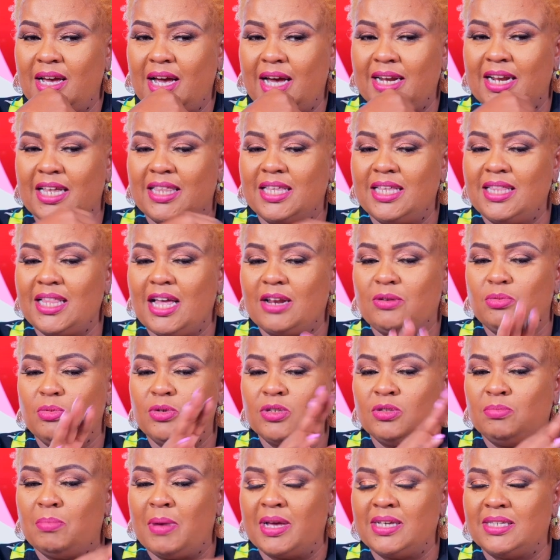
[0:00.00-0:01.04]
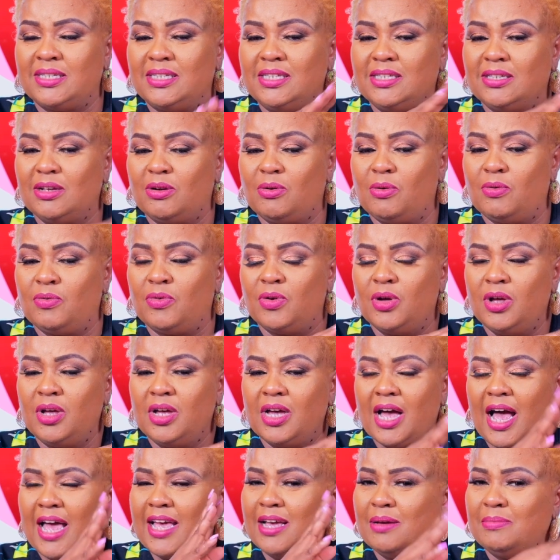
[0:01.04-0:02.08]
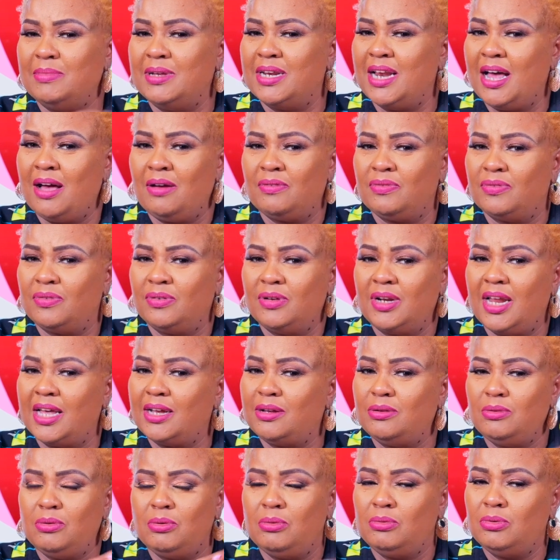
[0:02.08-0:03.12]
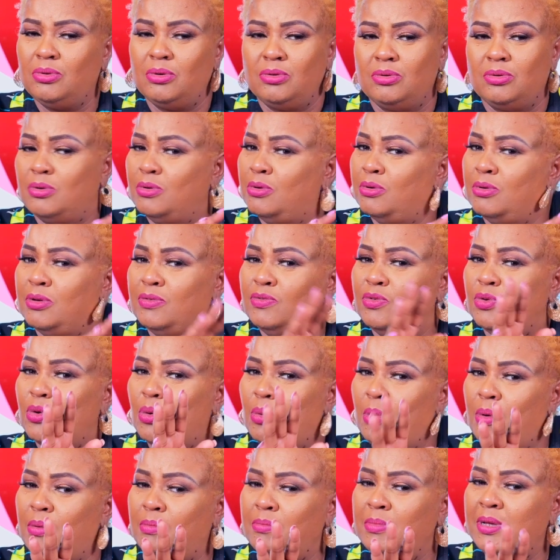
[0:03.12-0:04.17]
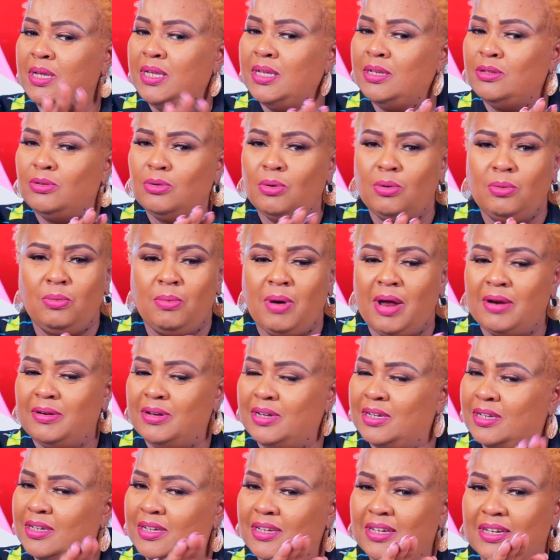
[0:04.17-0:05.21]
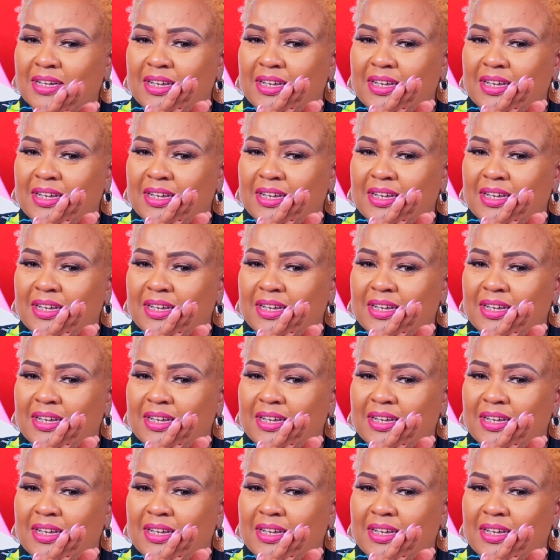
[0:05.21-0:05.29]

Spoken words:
And I think that was my season of, I am enough. Like, no. If you don't want me, don't worry.